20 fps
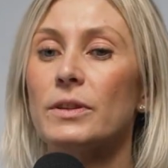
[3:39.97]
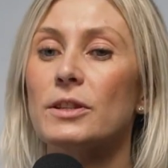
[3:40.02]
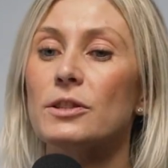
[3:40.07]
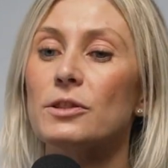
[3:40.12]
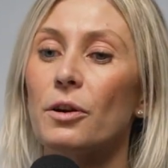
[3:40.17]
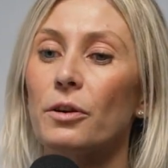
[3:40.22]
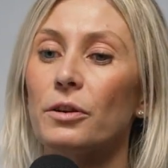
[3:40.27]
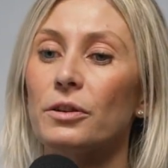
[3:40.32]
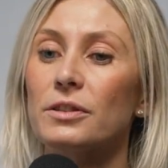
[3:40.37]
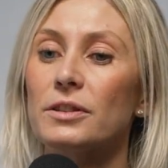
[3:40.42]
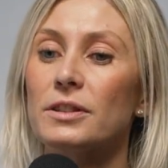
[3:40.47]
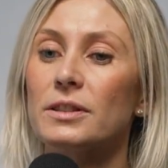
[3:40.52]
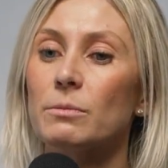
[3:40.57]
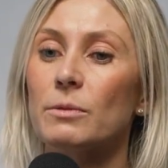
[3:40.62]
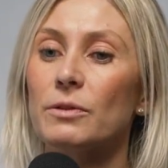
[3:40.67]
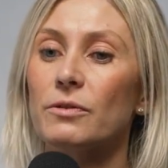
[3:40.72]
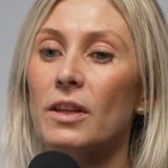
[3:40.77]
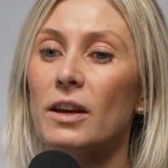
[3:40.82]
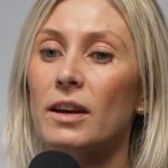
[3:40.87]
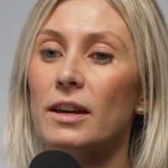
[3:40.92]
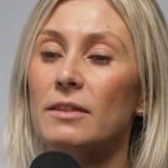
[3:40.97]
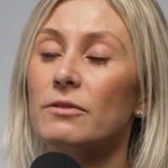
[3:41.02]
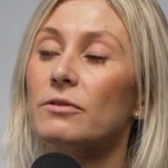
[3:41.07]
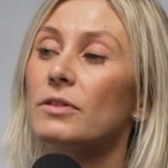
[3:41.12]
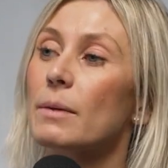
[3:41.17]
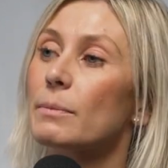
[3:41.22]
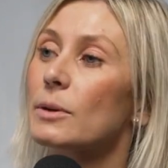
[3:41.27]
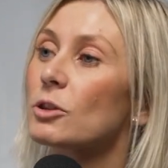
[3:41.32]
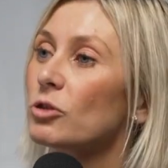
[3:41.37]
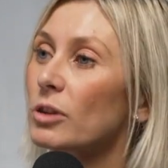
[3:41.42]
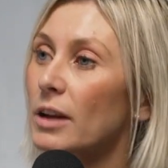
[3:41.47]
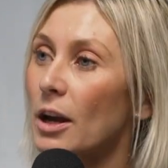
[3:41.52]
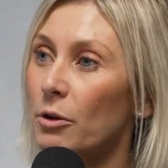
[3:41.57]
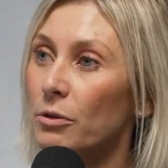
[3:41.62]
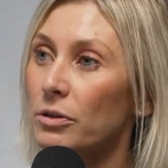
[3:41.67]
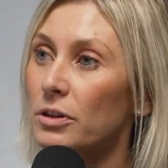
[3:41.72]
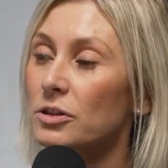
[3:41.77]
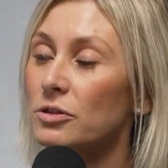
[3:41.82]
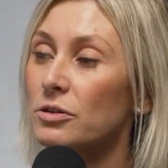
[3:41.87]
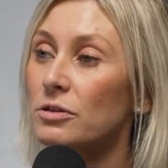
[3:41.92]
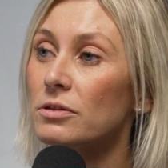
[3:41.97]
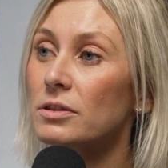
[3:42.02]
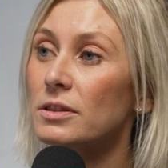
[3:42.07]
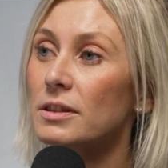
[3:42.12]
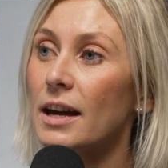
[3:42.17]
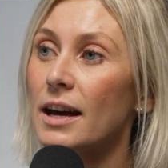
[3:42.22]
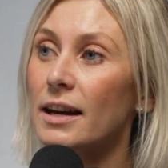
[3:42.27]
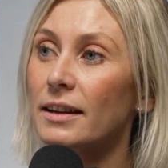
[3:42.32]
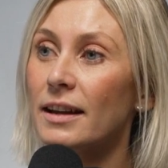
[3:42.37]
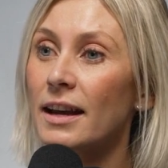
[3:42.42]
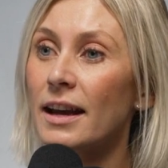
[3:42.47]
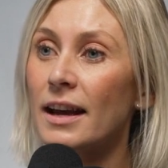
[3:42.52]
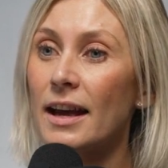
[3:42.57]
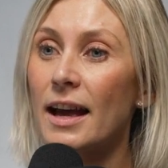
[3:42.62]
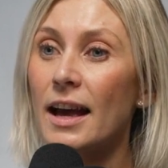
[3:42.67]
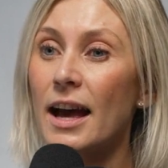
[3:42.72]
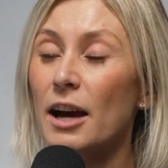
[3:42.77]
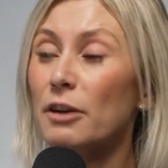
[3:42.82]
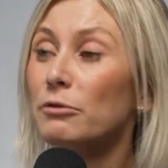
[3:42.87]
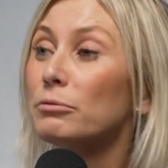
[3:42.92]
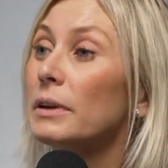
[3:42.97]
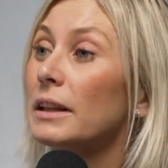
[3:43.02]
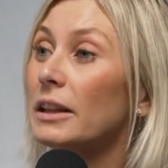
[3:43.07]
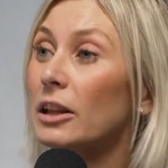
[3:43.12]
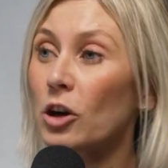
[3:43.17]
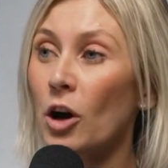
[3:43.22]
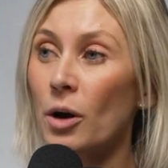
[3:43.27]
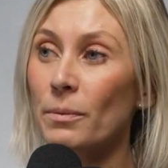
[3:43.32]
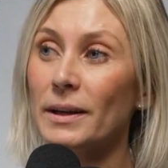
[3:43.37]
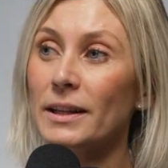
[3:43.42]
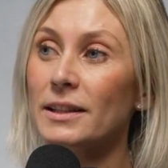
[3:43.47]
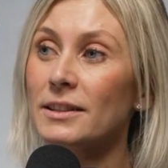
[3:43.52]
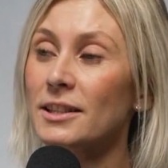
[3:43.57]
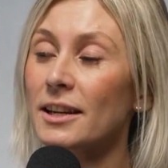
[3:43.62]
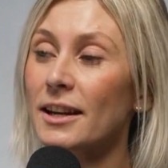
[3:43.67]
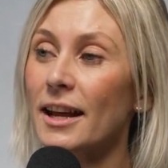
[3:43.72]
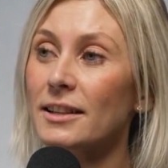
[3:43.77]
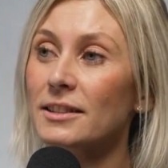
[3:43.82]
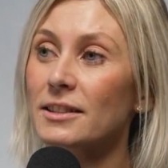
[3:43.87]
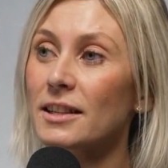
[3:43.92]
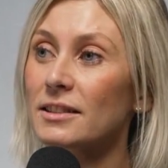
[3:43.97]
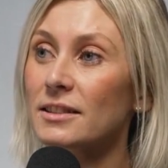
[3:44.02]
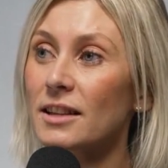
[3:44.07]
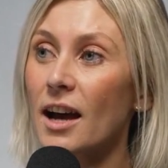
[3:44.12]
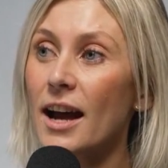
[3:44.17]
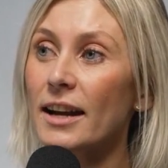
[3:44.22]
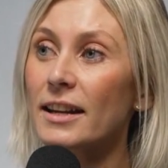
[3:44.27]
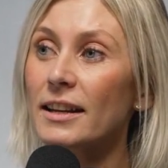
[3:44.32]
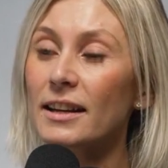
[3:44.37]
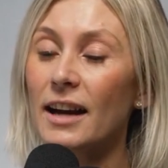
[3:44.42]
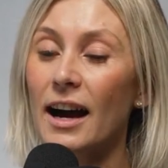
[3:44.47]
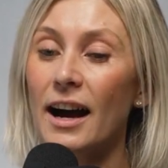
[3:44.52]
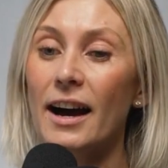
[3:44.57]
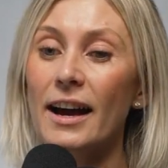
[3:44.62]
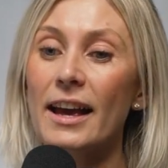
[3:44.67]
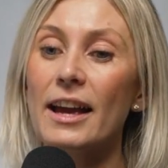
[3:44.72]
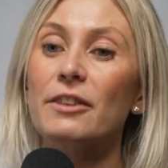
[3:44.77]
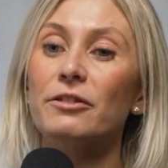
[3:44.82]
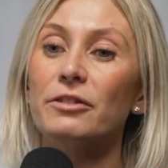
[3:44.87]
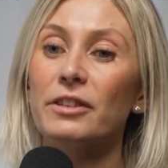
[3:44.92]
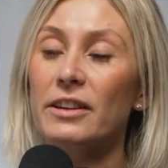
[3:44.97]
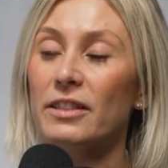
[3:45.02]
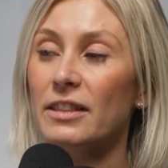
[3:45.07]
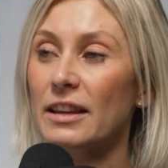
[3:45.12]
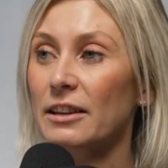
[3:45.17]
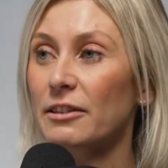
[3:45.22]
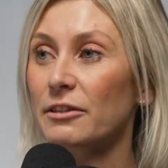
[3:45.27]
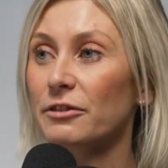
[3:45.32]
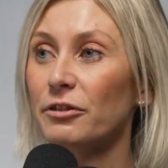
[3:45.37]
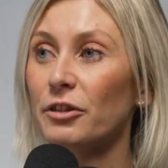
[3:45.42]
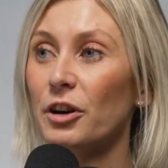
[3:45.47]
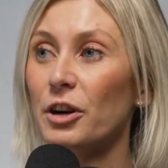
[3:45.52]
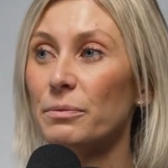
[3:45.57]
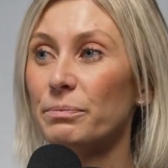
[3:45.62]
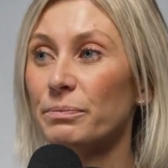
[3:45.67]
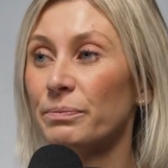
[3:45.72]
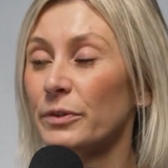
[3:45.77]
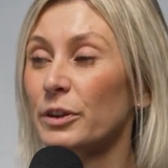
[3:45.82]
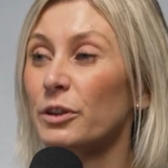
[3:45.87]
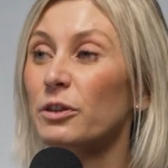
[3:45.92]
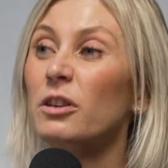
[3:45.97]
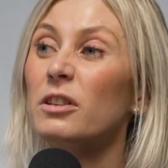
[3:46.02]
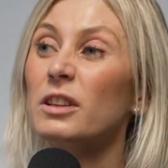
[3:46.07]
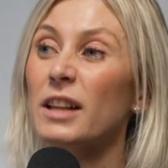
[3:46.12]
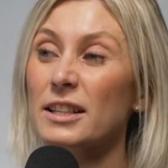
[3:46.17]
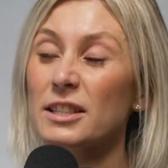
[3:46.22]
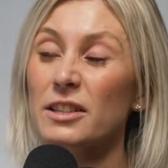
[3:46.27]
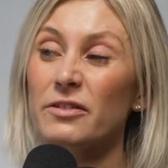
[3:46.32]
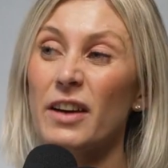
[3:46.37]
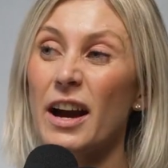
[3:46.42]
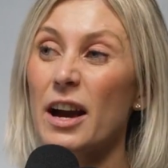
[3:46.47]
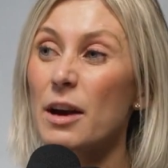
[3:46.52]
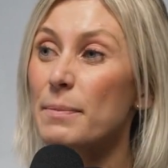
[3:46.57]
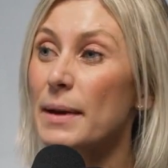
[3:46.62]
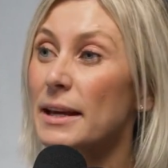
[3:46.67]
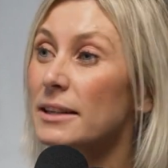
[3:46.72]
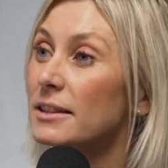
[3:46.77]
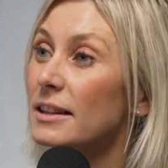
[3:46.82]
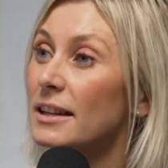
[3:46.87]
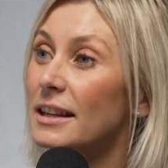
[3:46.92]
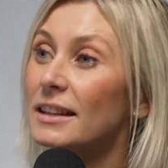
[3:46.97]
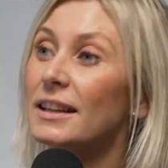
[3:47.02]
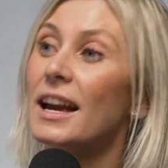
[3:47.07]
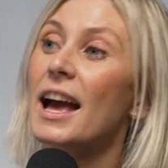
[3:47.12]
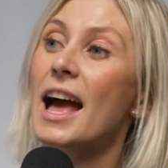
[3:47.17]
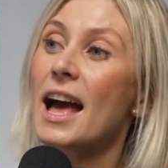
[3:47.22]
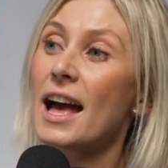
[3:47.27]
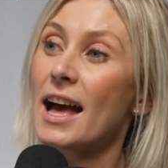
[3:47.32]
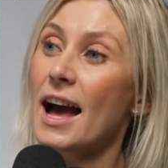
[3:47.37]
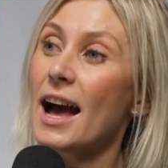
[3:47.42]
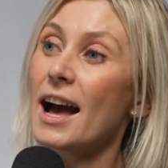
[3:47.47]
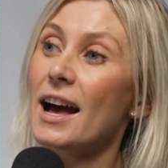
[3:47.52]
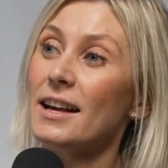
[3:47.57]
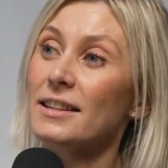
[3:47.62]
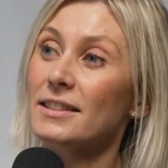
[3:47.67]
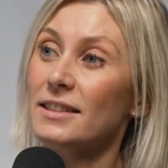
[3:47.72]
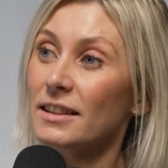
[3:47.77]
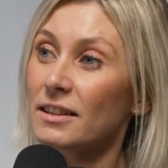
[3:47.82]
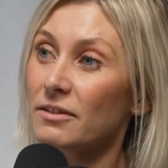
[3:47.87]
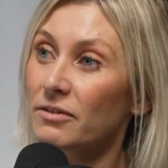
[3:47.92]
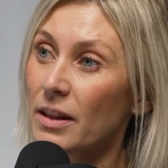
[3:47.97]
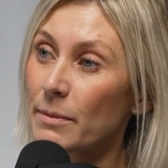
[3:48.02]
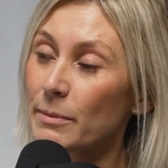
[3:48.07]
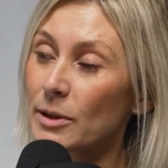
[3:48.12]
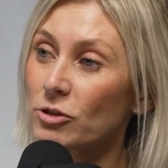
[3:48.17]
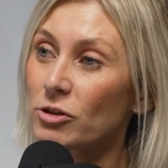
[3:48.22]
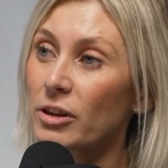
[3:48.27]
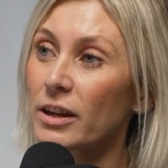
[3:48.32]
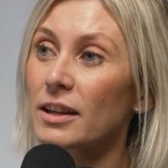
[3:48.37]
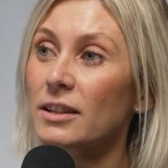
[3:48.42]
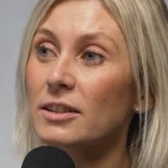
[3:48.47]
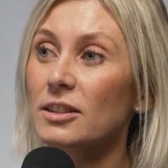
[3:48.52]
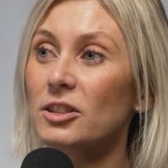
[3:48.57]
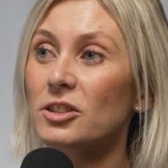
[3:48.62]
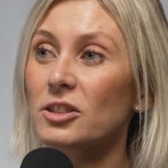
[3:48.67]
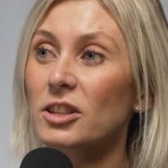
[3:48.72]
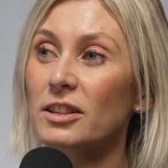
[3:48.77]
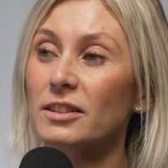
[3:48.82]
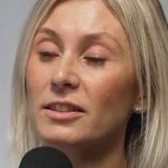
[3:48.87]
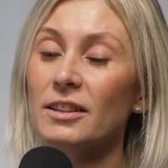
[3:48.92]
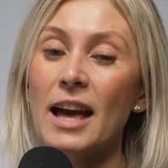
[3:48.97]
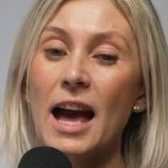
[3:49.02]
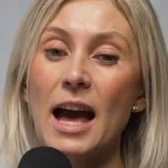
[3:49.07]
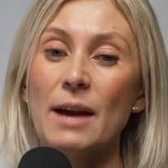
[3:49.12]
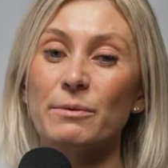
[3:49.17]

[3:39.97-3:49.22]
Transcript: So some of the inflammatory health issues that are really common in today's society are everything from, you could classify obesity as an inflammatory condition,